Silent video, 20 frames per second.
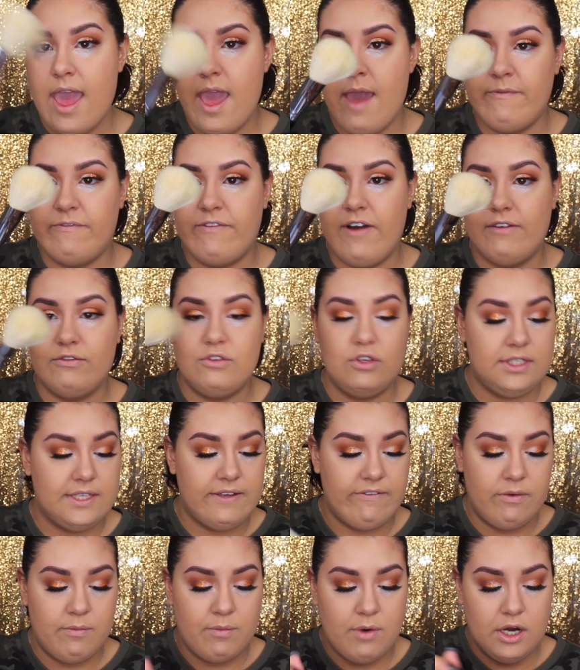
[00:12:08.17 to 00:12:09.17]

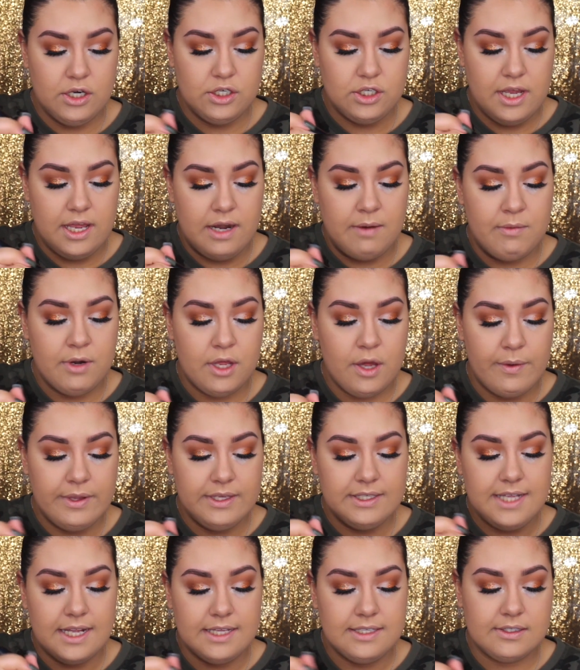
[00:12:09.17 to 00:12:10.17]
M527 brush. And I'm going to go
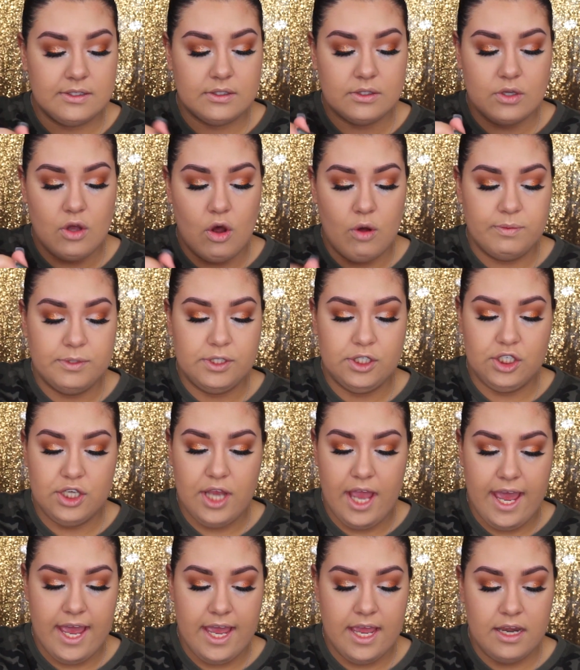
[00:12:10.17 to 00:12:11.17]
into that Sculpt
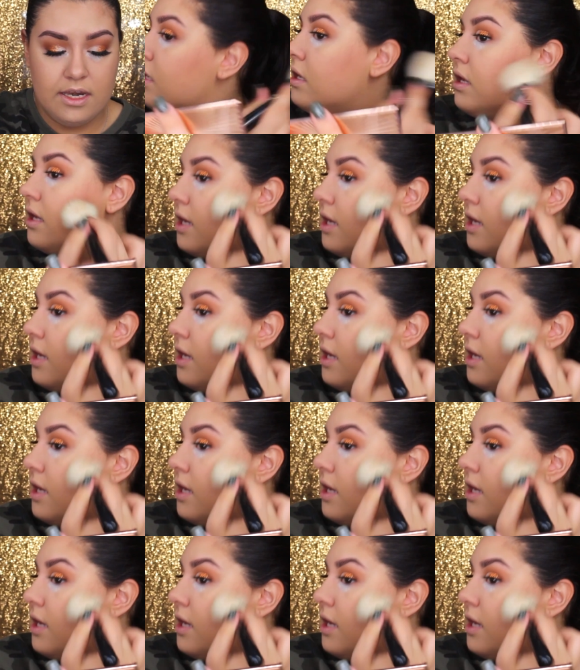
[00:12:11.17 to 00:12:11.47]
shade.